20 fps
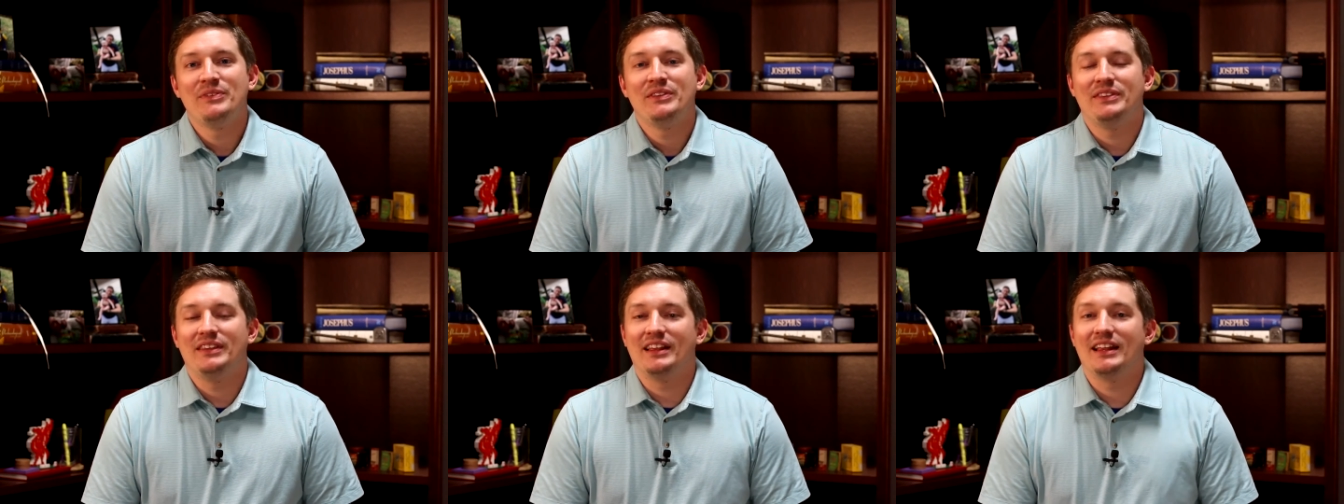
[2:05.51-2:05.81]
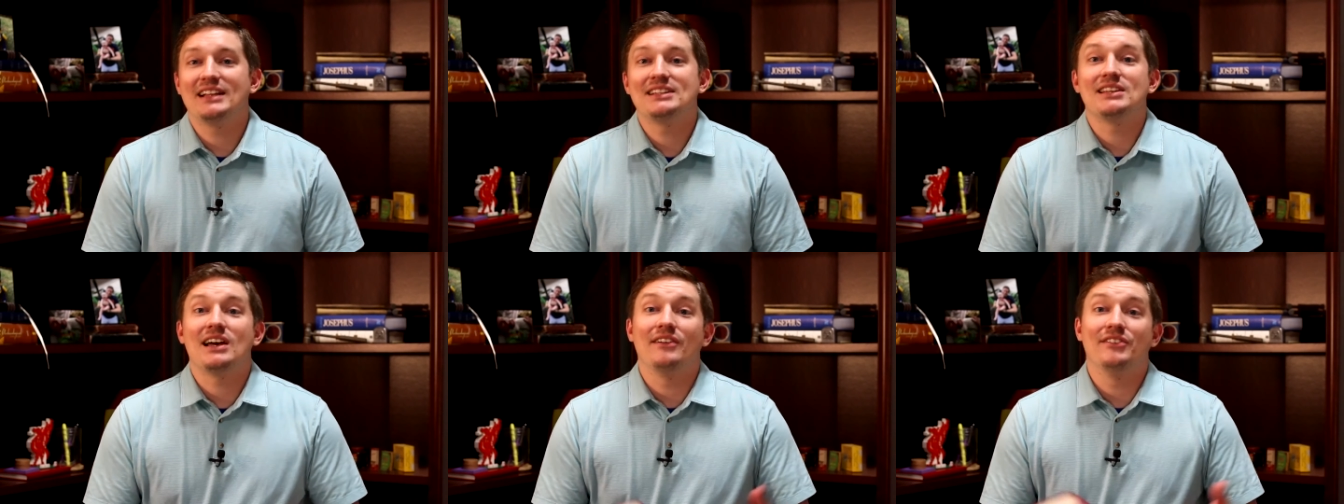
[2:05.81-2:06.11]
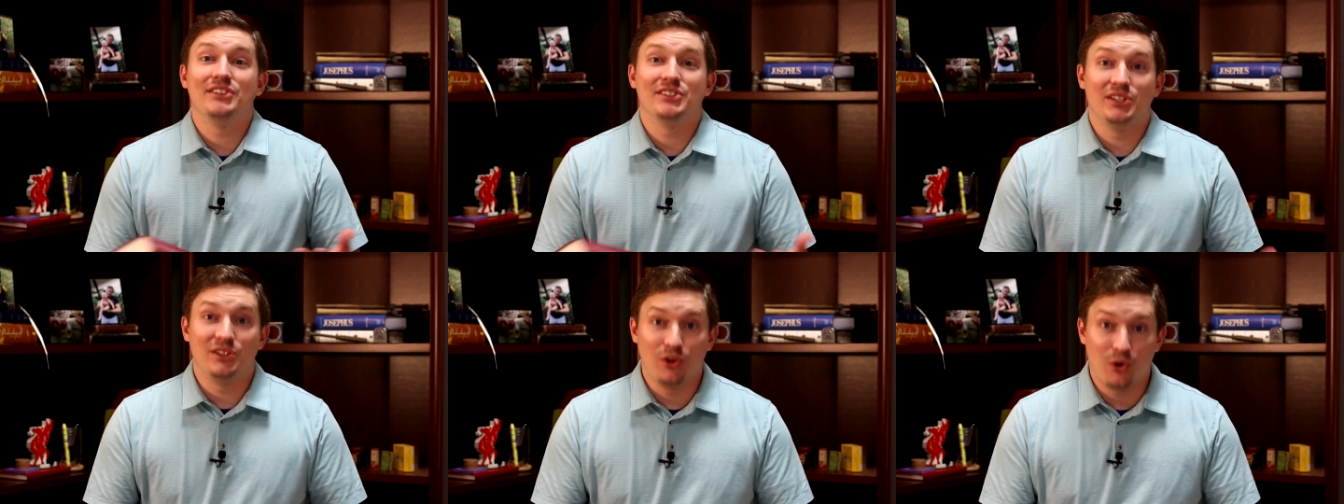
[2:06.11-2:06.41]
Now that's
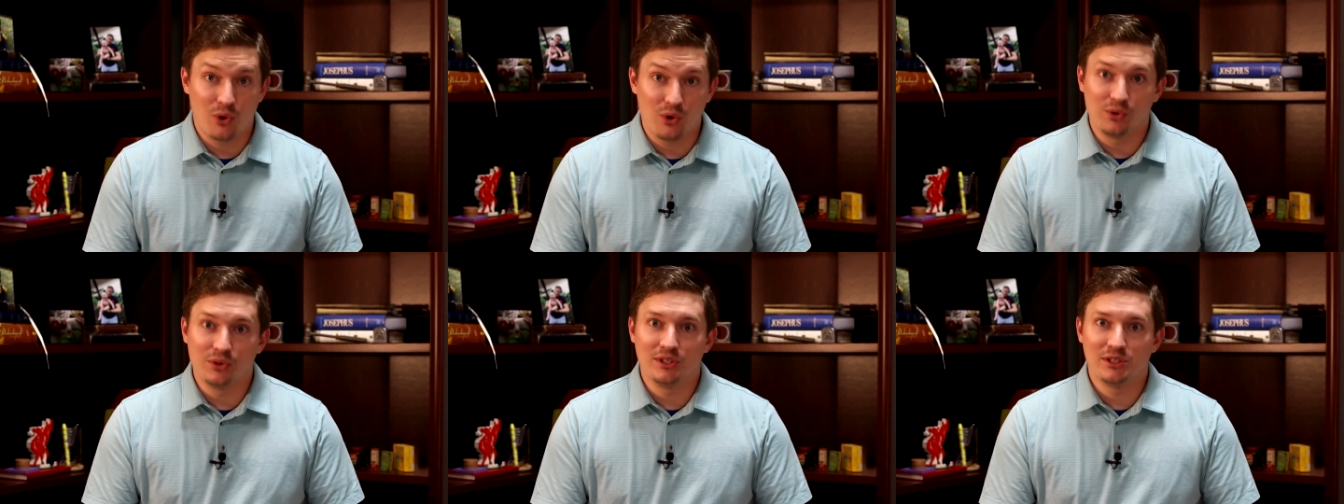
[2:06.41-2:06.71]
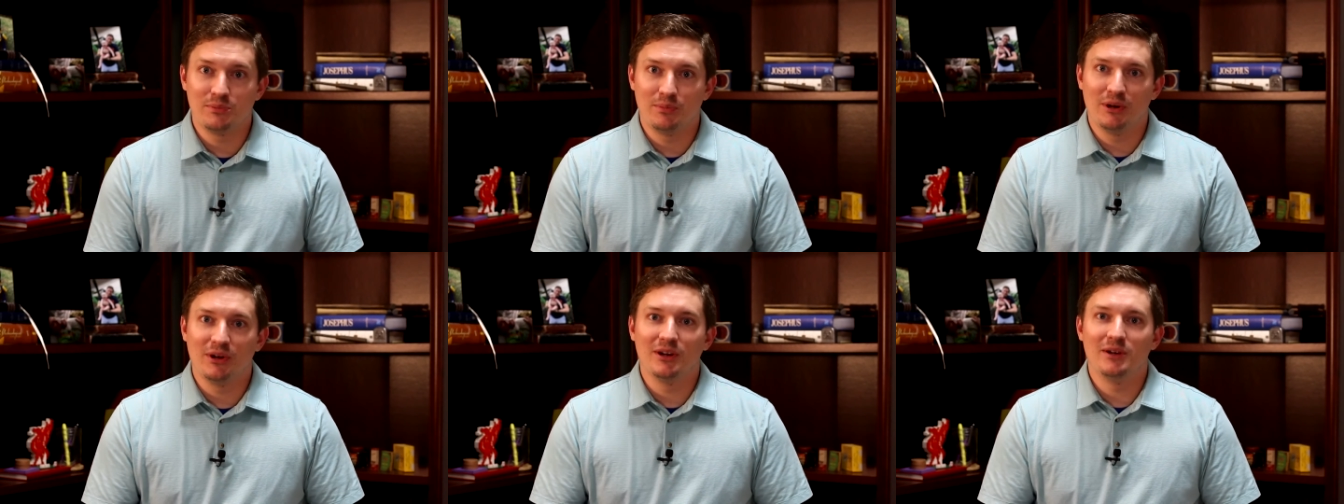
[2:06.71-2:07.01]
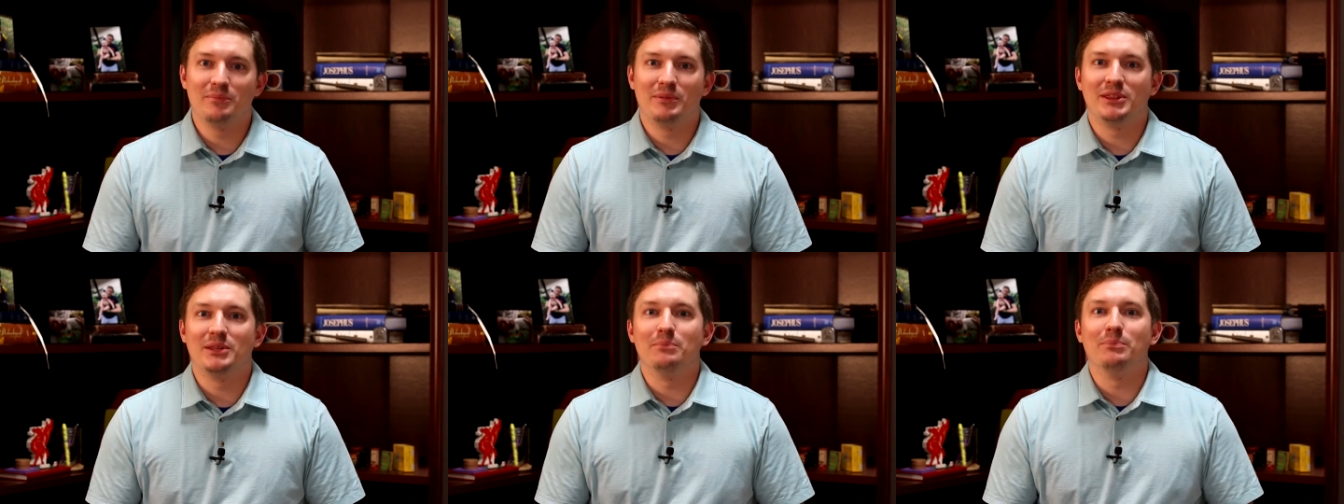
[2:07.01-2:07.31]
obviously the Holy
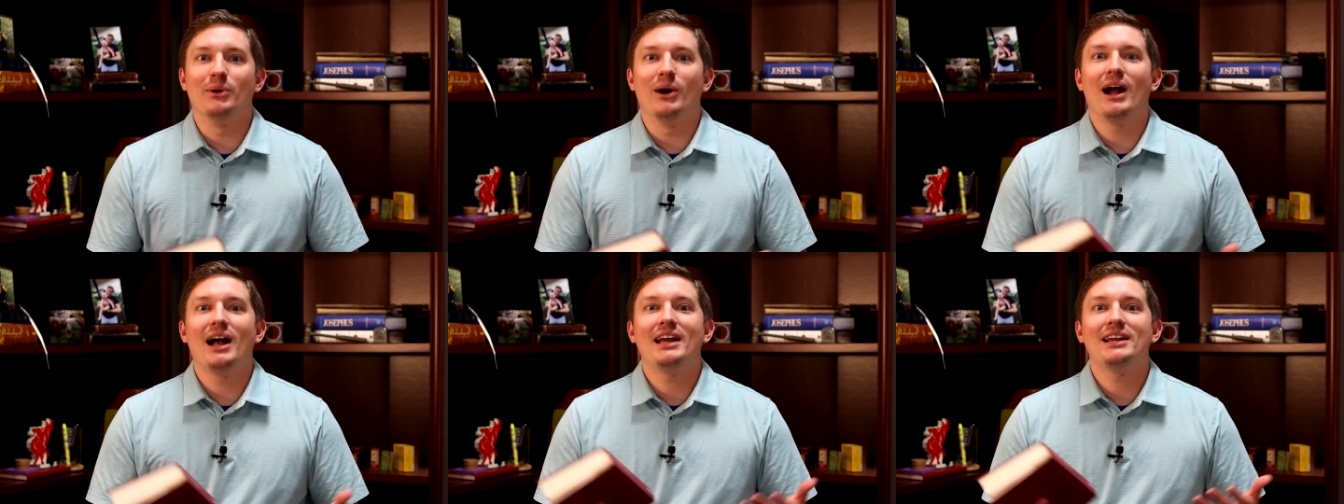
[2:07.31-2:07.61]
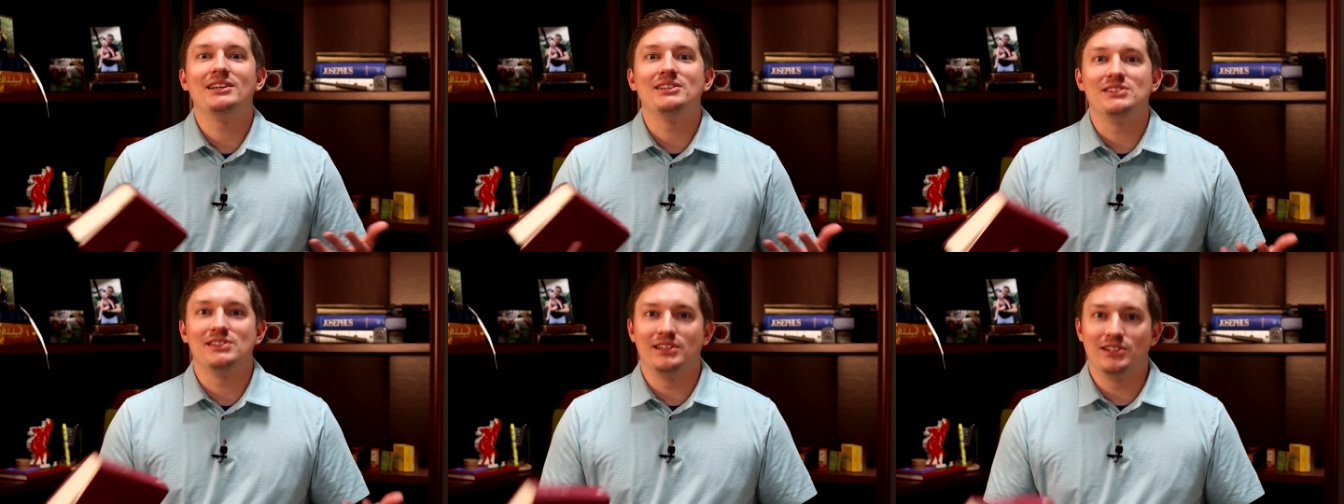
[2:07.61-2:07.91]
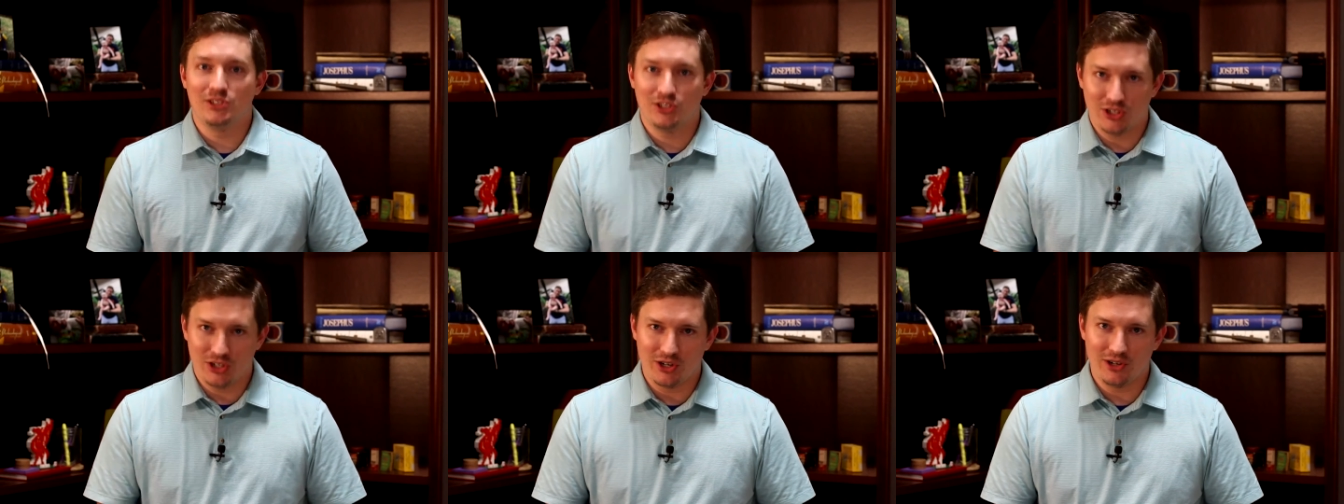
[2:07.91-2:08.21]
Spirit, but the Bride is
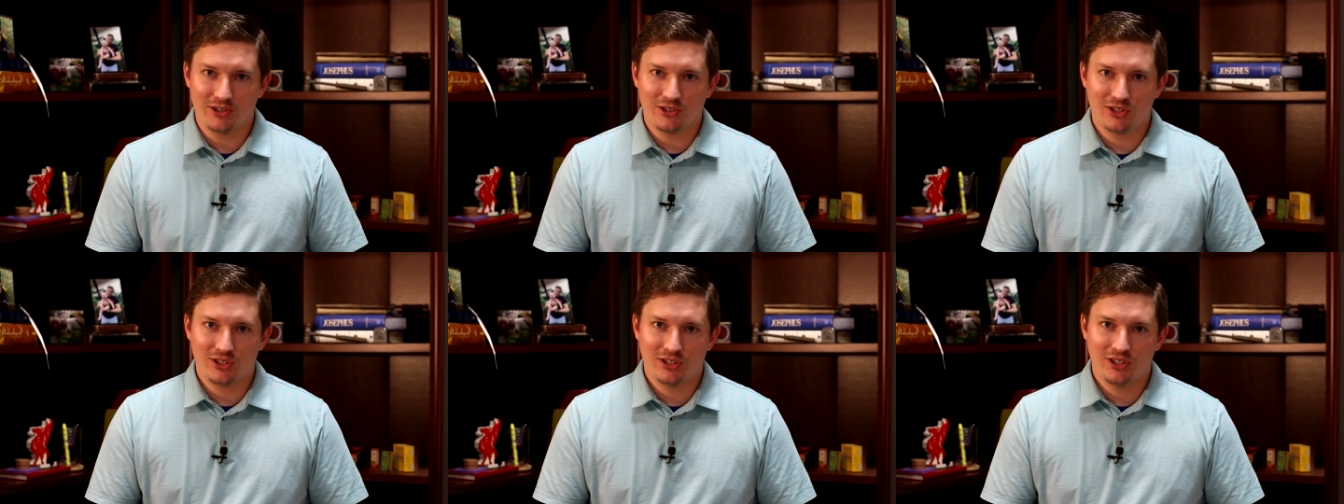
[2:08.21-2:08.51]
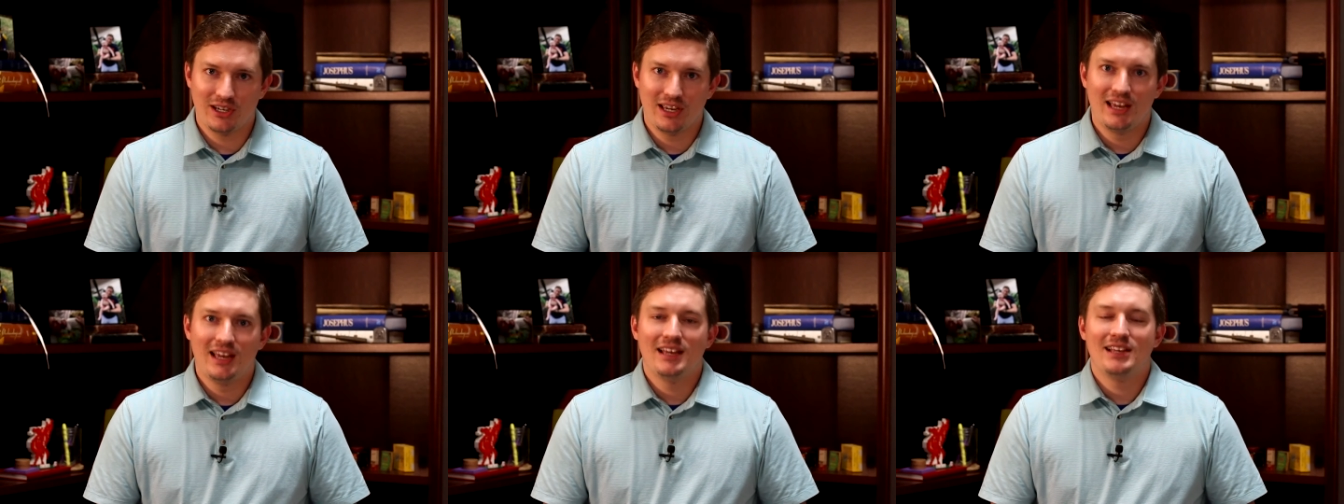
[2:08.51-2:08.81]
the church.